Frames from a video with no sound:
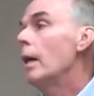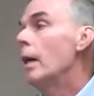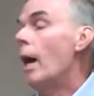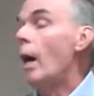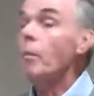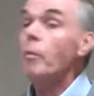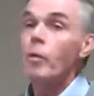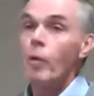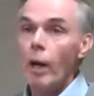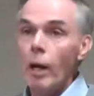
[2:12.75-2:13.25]

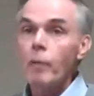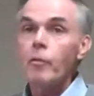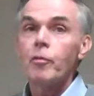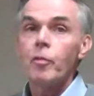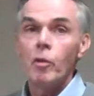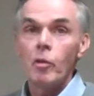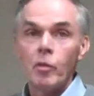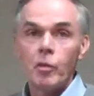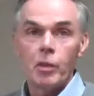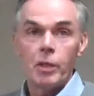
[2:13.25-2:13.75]
I'm
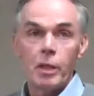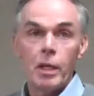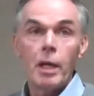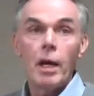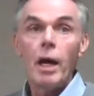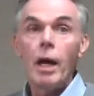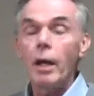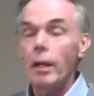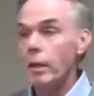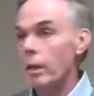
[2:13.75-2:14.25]
grateful for
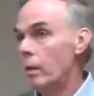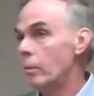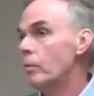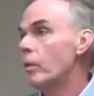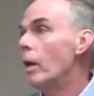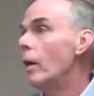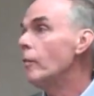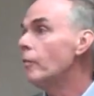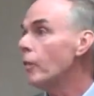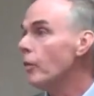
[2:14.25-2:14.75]
that. I'm
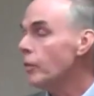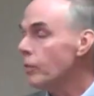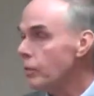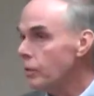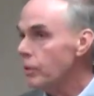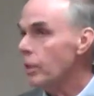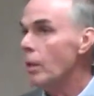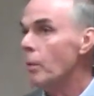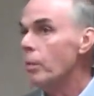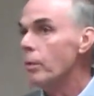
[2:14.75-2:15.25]
grateful to
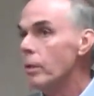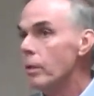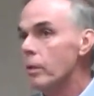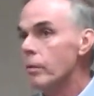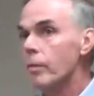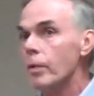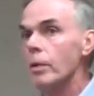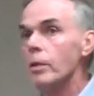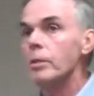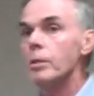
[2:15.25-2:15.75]
Temple
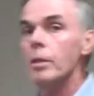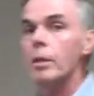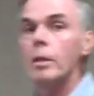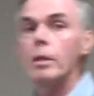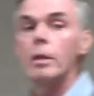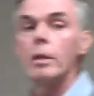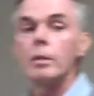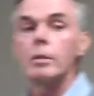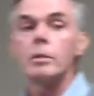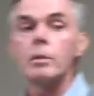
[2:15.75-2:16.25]

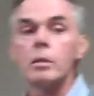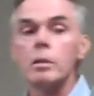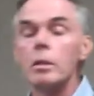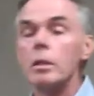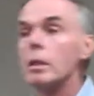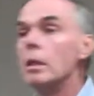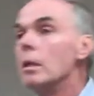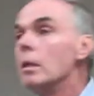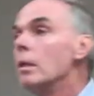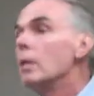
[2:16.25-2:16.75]
University and to
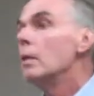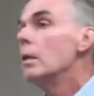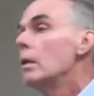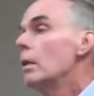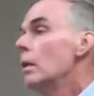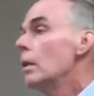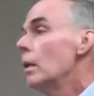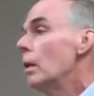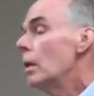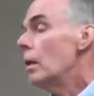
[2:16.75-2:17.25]

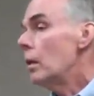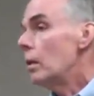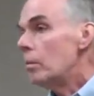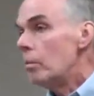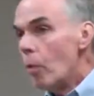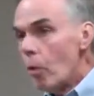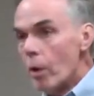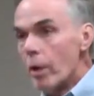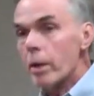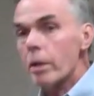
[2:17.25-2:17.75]

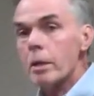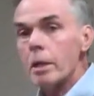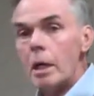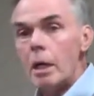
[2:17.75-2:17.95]
the Boyer